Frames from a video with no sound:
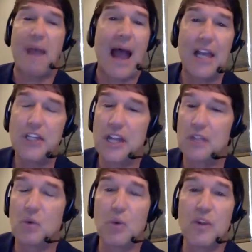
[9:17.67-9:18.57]
Three of my
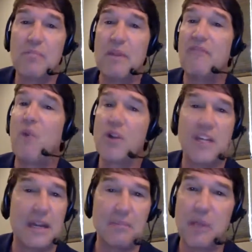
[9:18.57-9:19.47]
hygienists were with
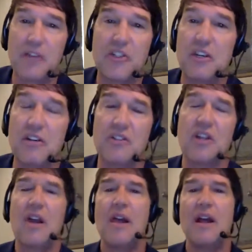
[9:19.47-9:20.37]
me 14
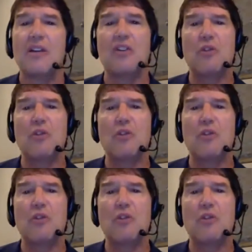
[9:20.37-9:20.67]
plus years.